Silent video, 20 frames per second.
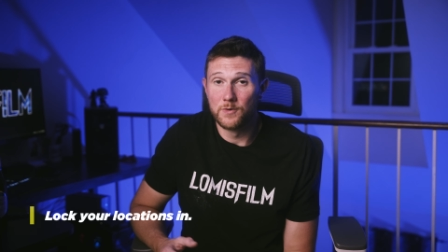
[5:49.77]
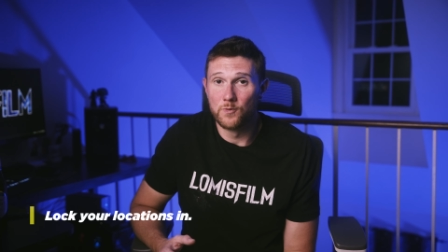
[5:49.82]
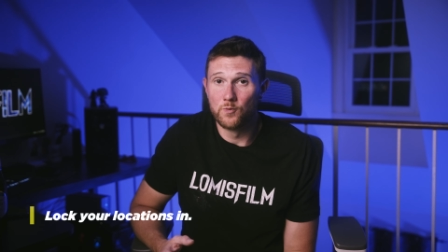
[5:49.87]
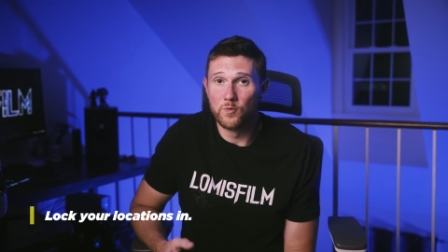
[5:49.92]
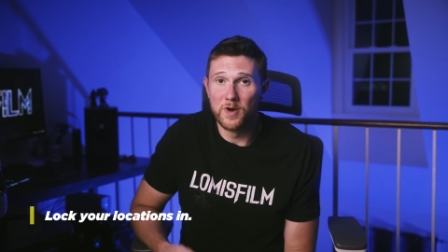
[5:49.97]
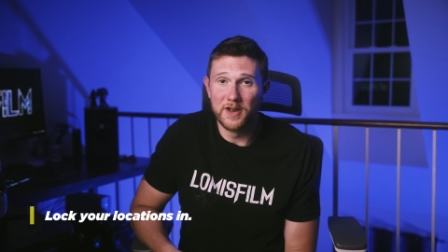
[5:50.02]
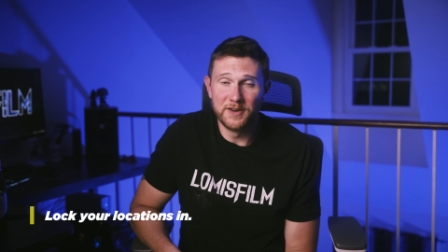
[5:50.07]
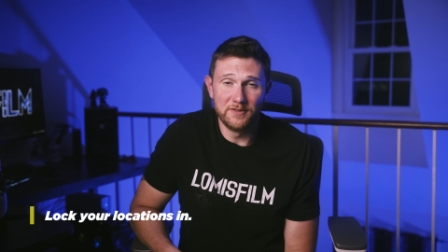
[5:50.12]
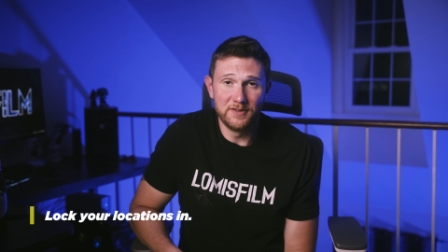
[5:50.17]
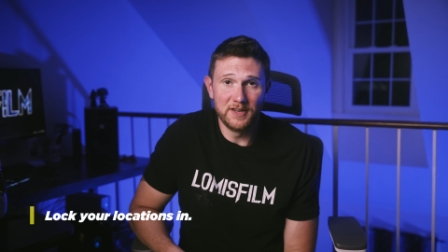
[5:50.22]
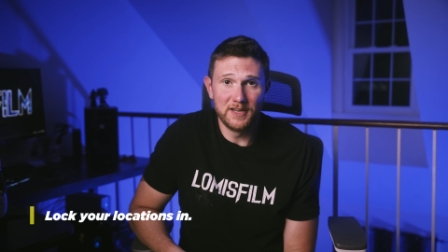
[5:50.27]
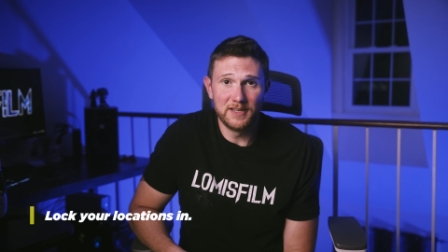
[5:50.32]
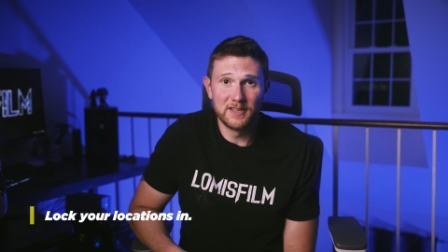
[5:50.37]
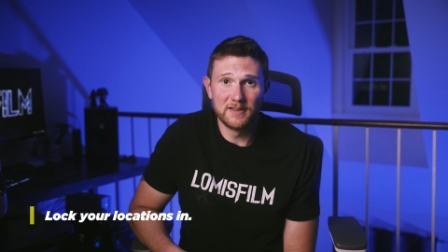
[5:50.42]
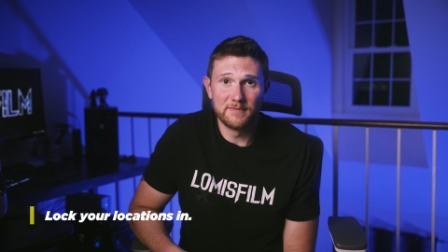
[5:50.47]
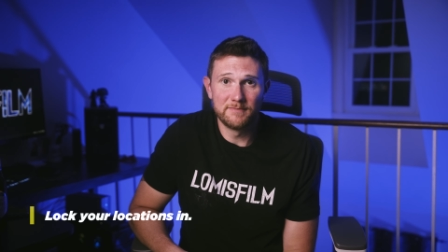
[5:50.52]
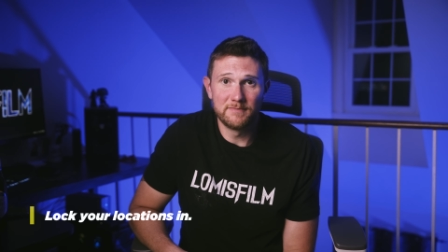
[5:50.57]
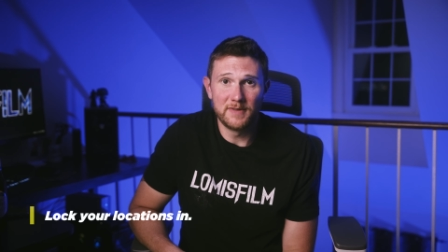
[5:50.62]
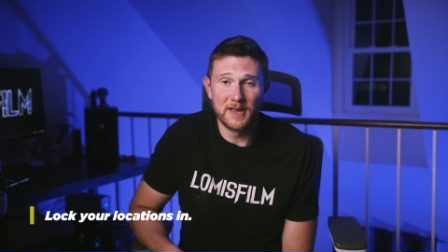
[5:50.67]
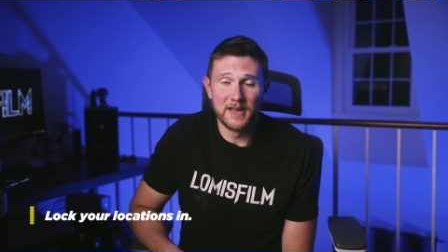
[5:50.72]
when you need
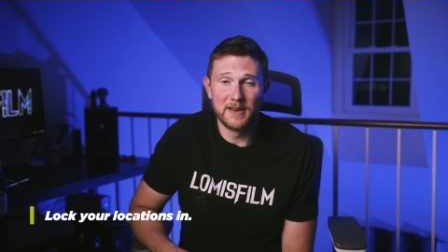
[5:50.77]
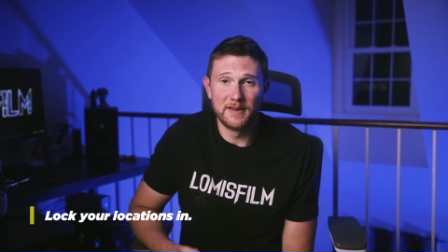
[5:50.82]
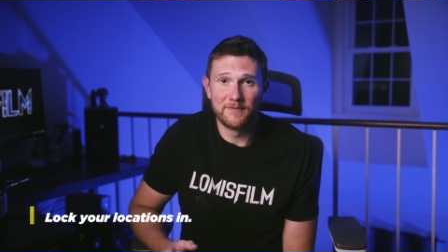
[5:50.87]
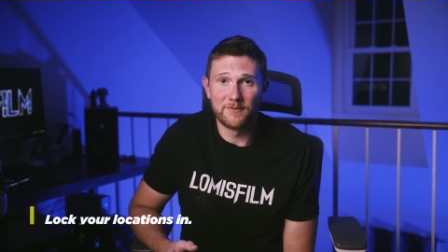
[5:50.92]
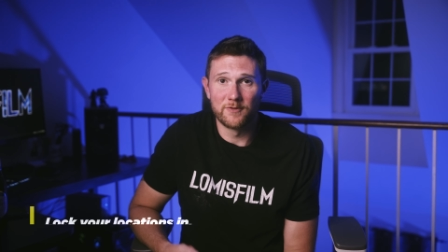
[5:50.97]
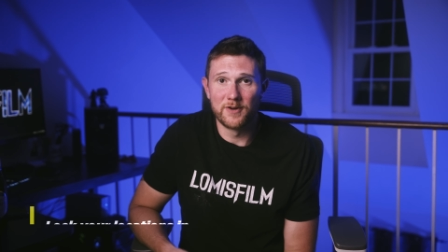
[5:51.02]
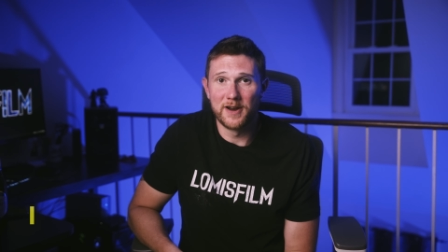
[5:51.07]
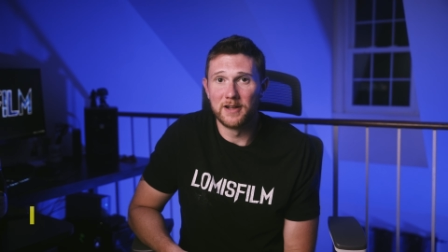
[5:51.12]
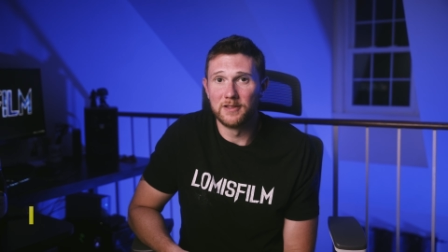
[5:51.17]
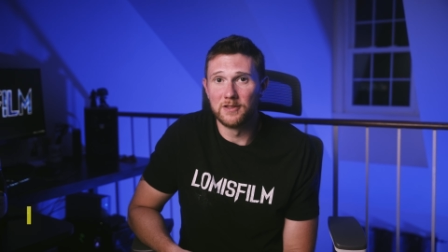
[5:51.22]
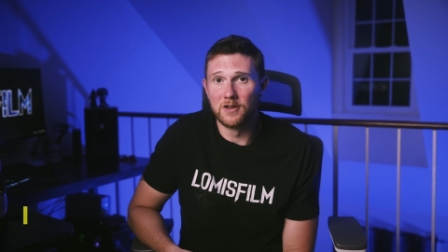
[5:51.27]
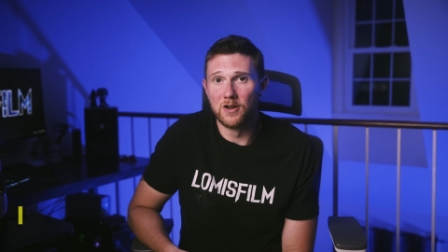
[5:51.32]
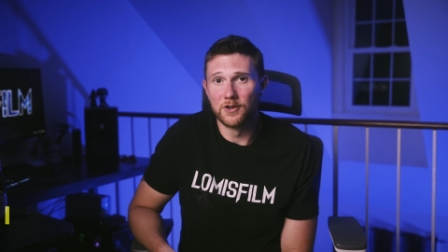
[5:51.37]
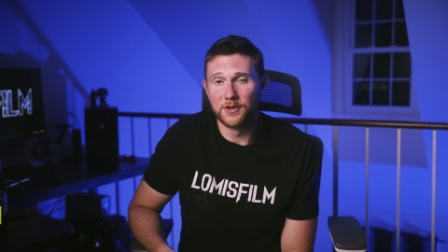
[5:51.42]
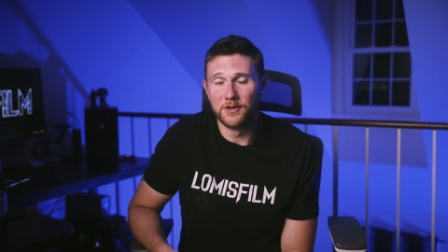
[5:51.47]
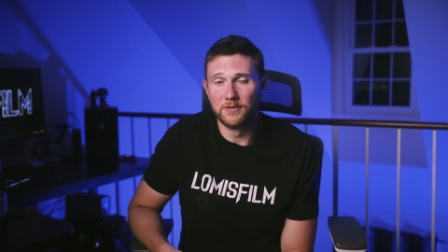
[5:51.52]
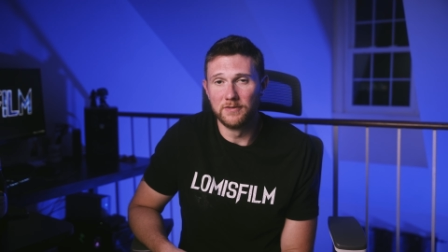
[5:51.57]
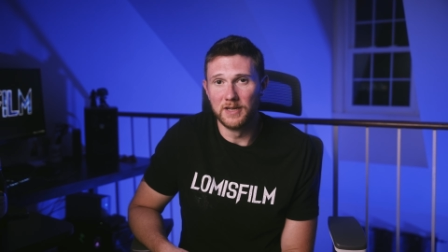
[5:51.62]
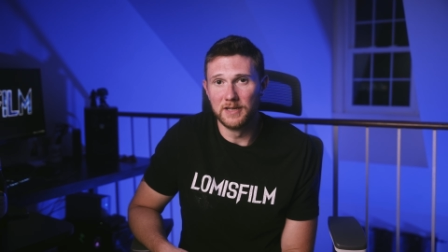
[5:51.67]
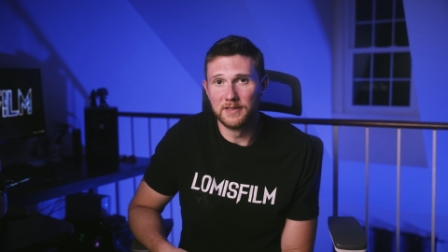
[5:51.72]
them and for how long
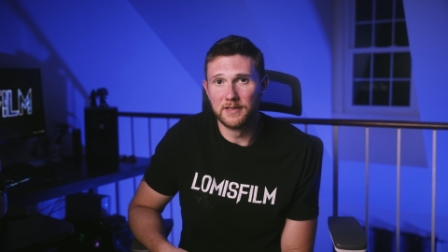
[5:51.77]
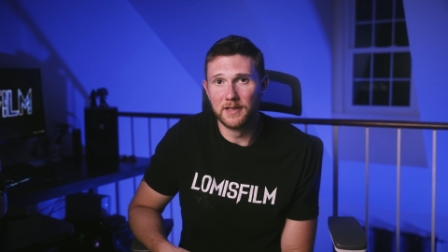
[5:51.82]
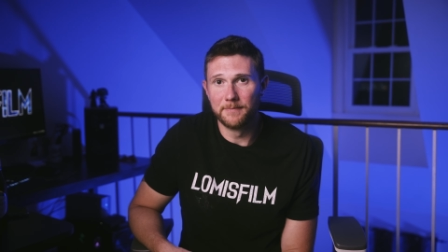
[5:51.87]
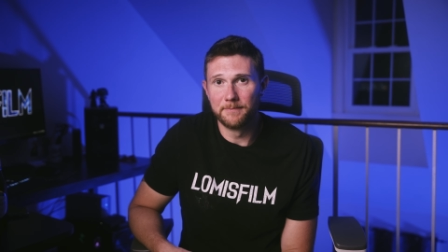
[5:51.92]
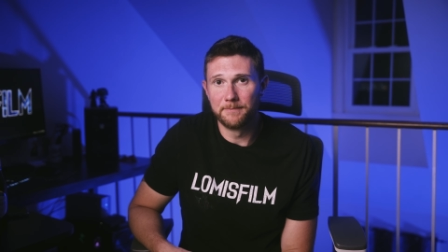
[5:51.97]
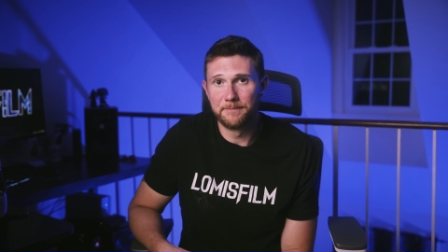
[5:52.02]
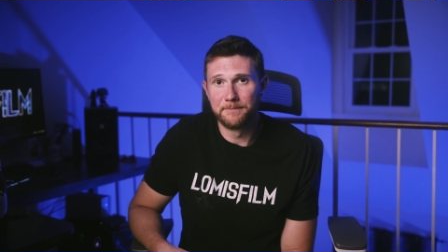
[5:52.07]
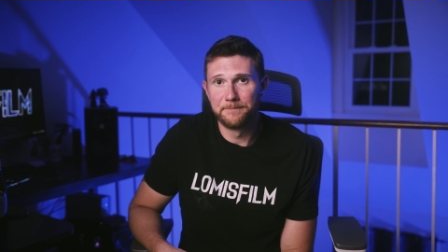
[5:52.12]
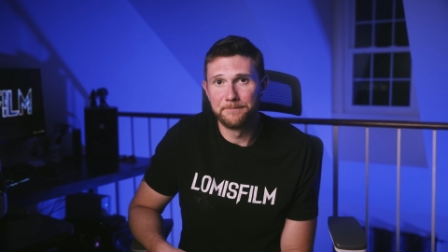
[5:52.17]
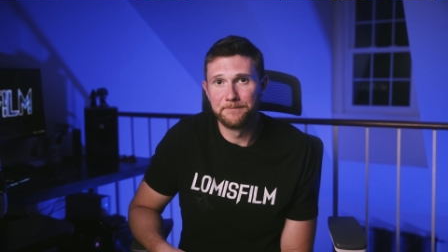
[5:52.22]
you need them.